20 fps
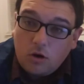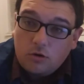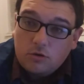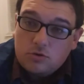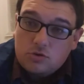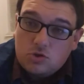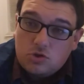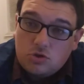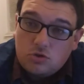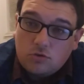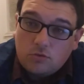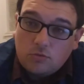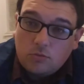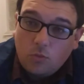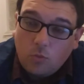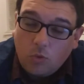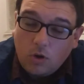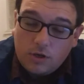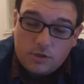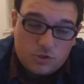or two,
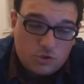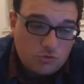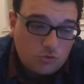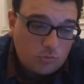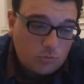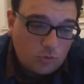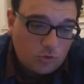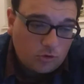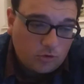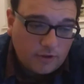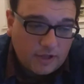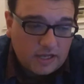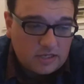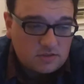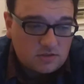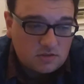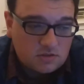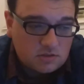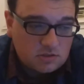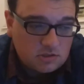one, two or more
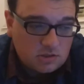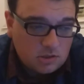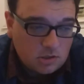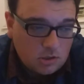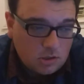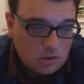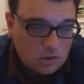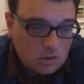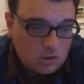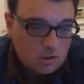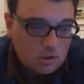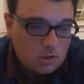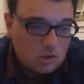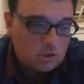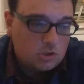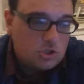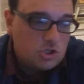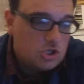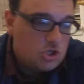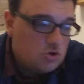classes,
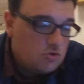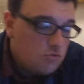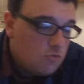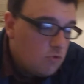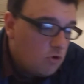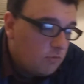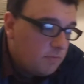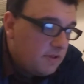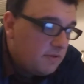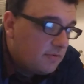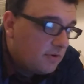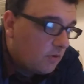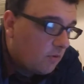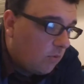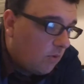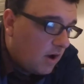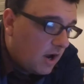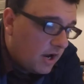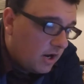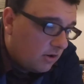you will be
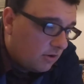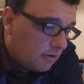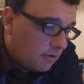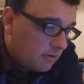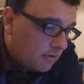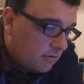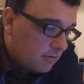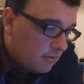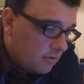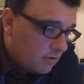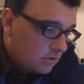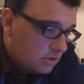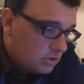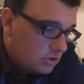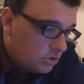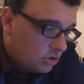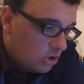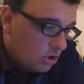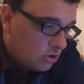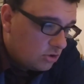required
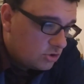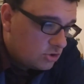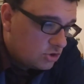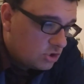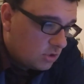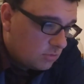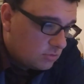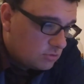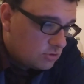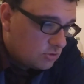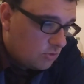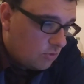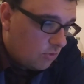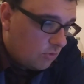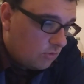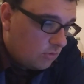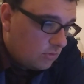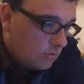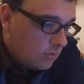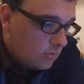to go to summer
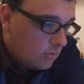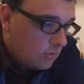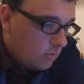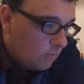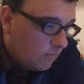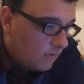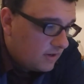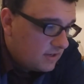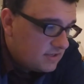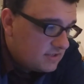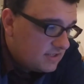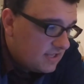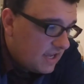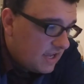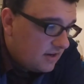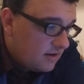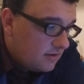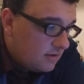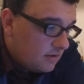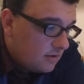school. What is that?